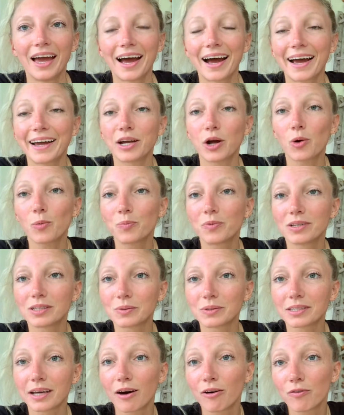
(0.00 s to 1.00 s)
I hope this
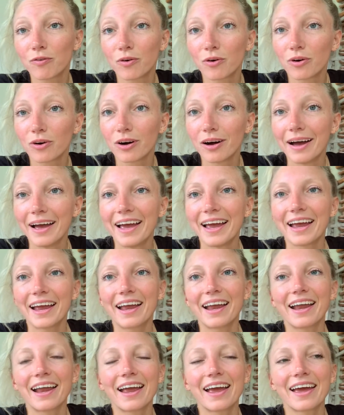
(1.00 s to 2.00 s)
was helpful
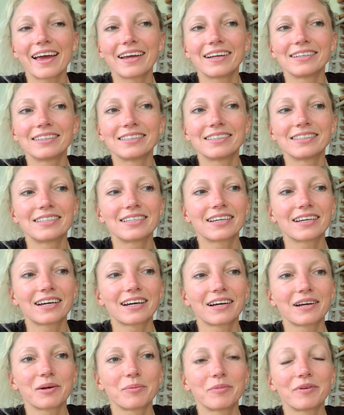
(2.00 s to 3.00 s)
and
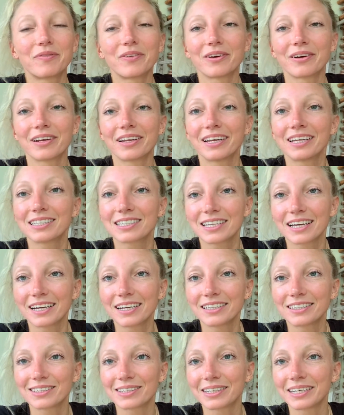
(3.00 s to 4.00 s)
um, if there are any
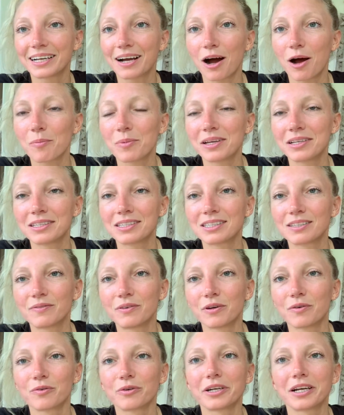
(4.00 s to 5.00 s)
insights or any comments,
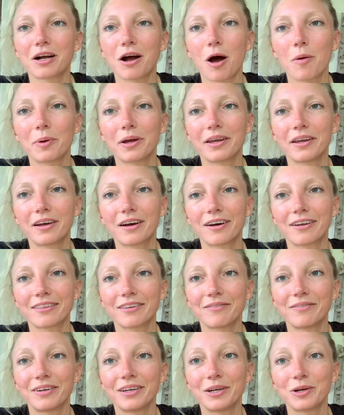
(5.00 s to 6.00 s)
feel free to comment
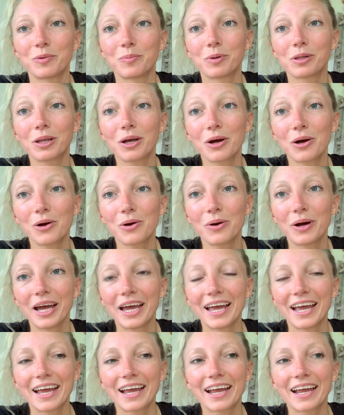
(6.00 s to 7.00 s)
on the video below.
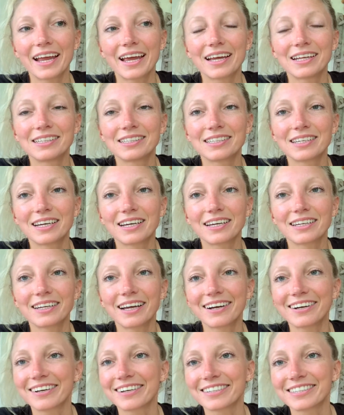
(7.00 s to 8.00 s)
And uh,
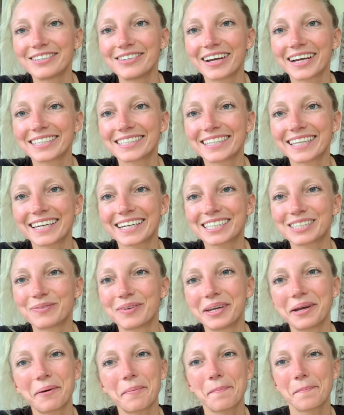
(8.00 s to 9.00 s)
yeah, I'll see you guys in the next
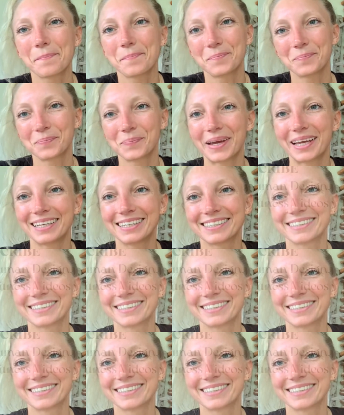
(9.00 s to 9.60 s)
video. Bye.